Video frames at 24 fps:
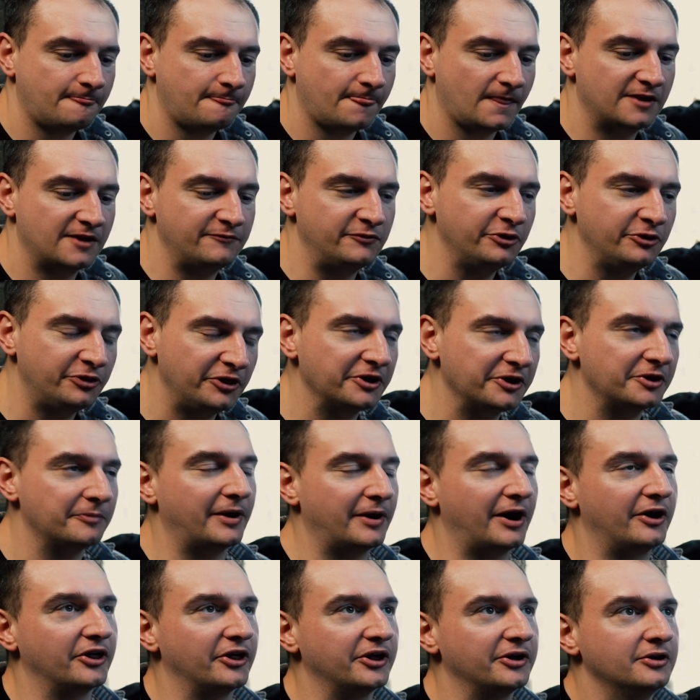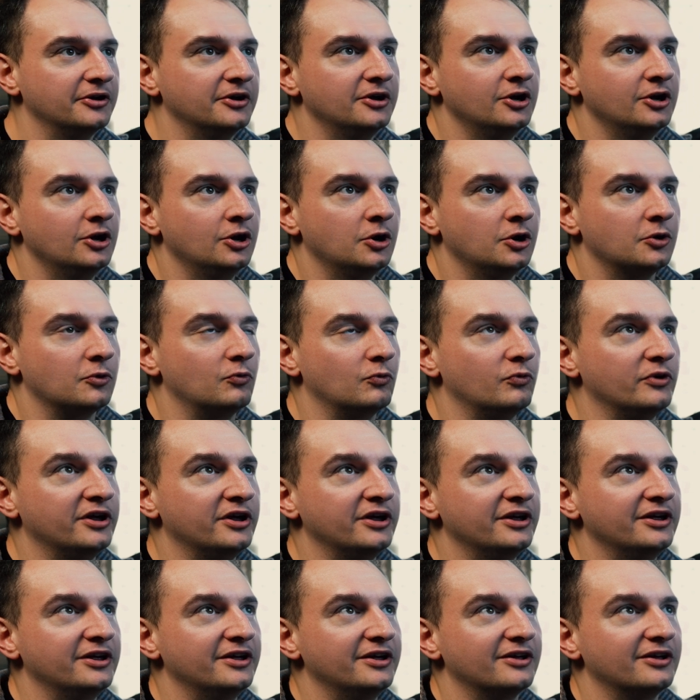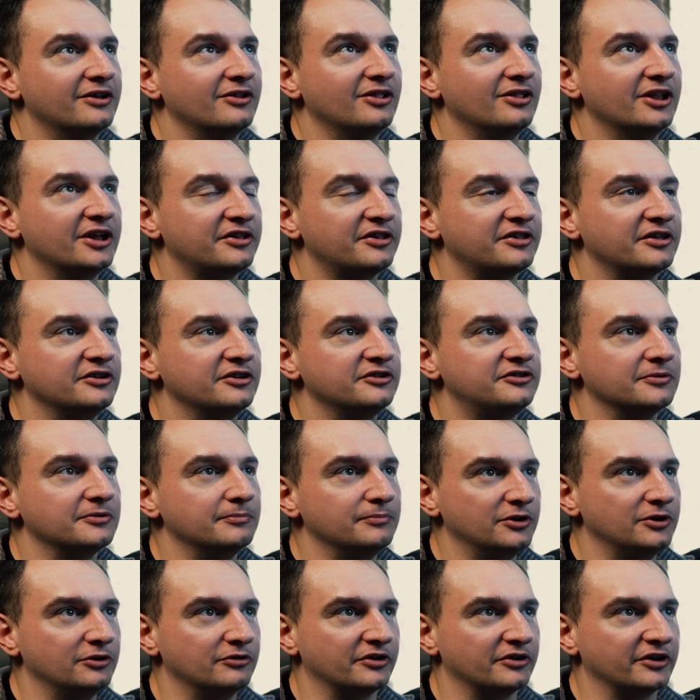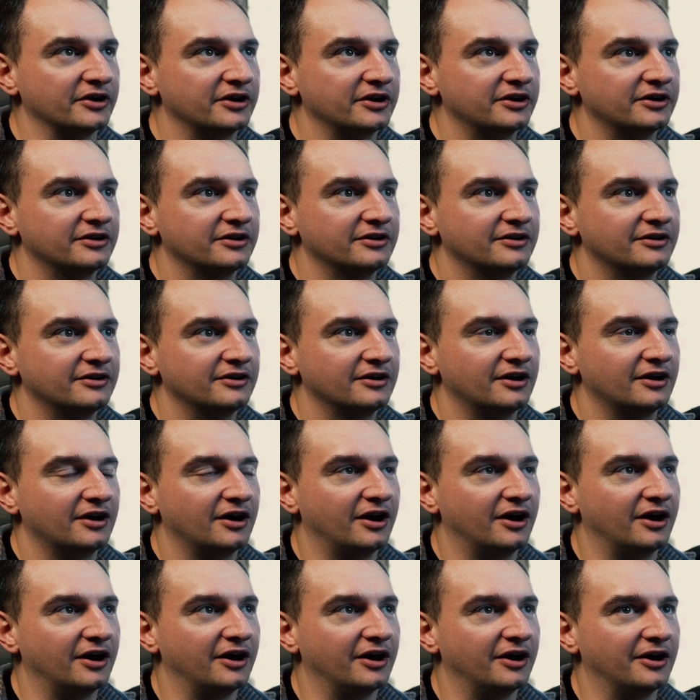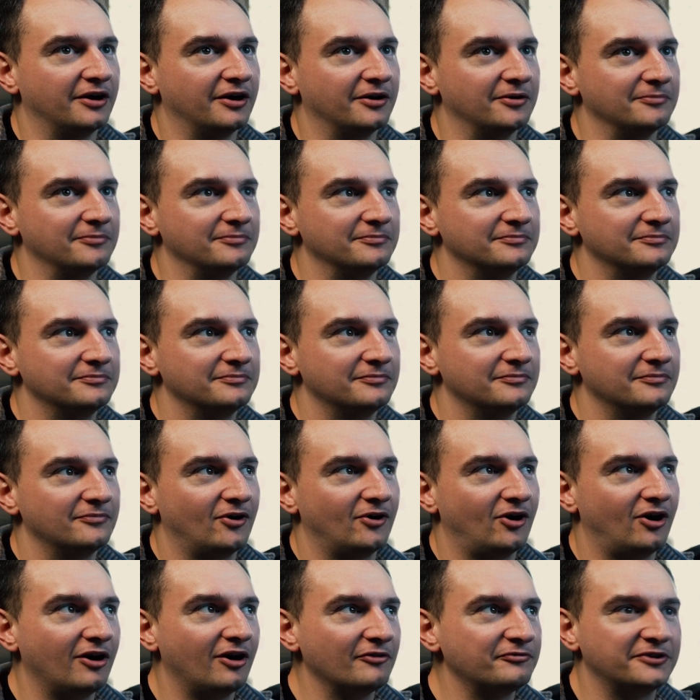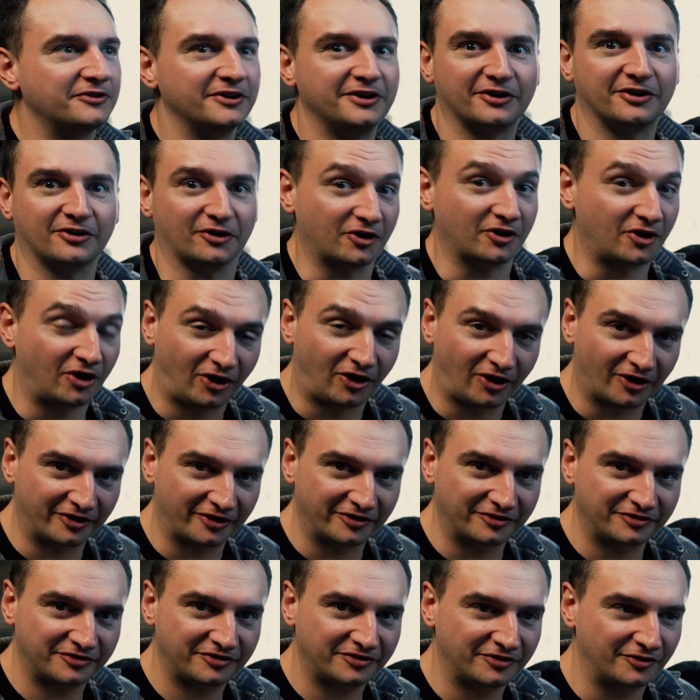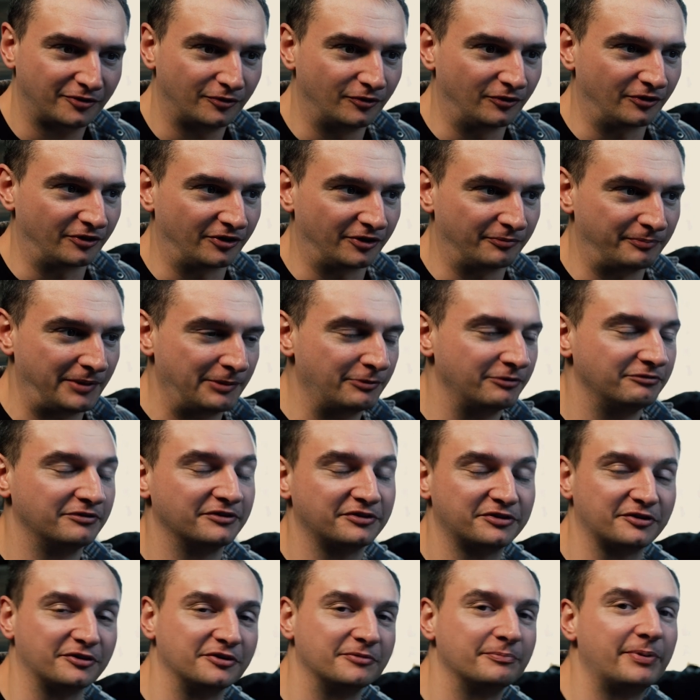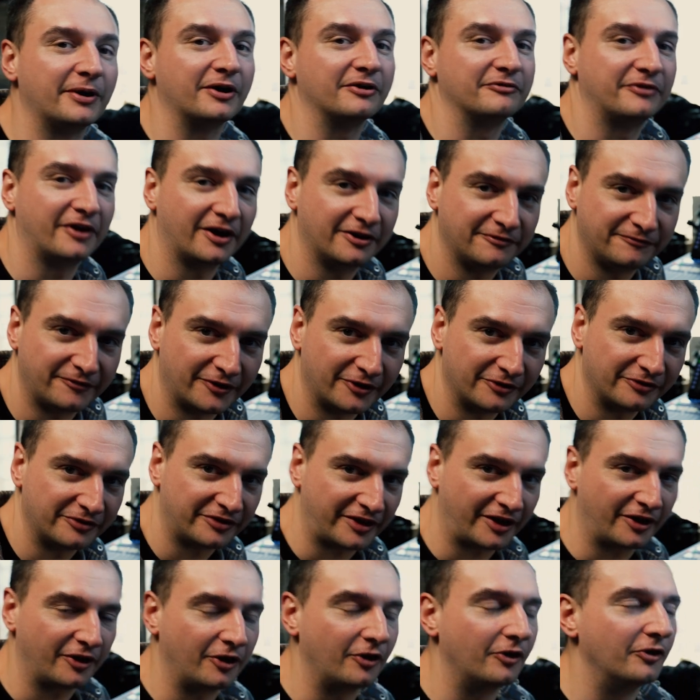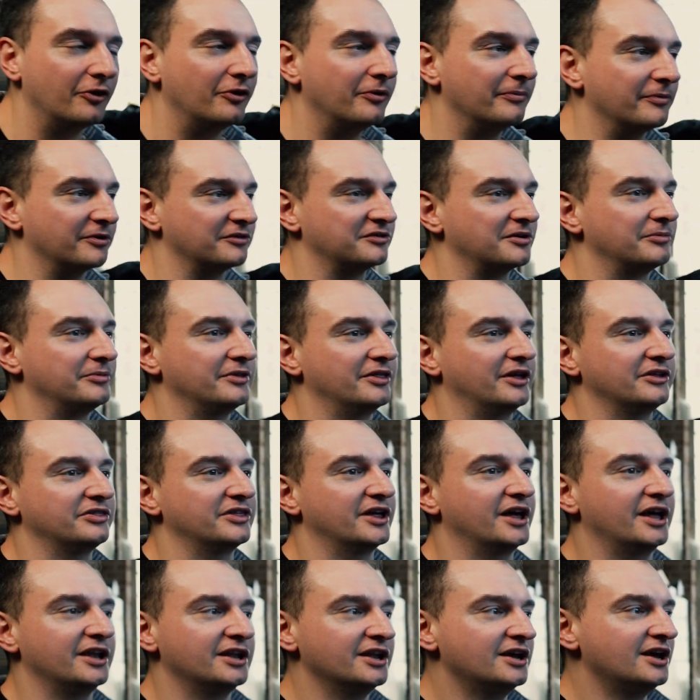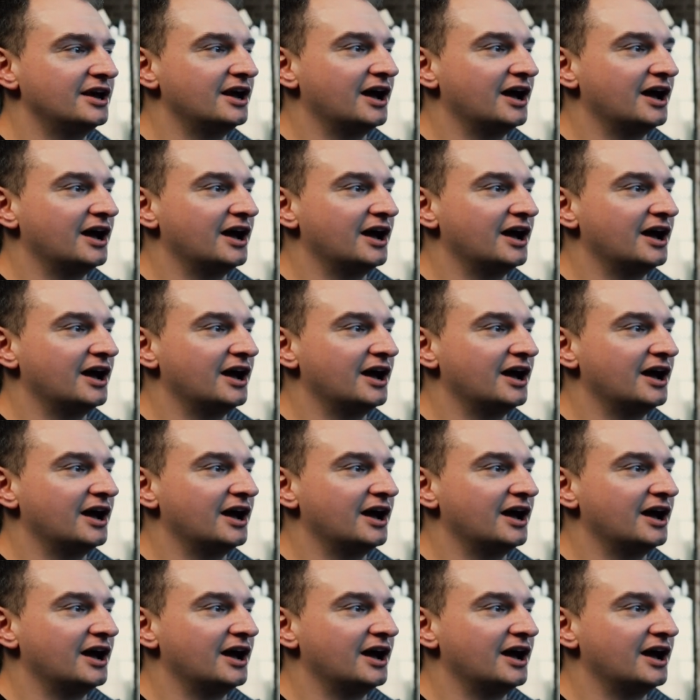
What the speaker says: If you think about it, we listen to music often in our cars, or maybe with a certain pair of headphones at home or something like that.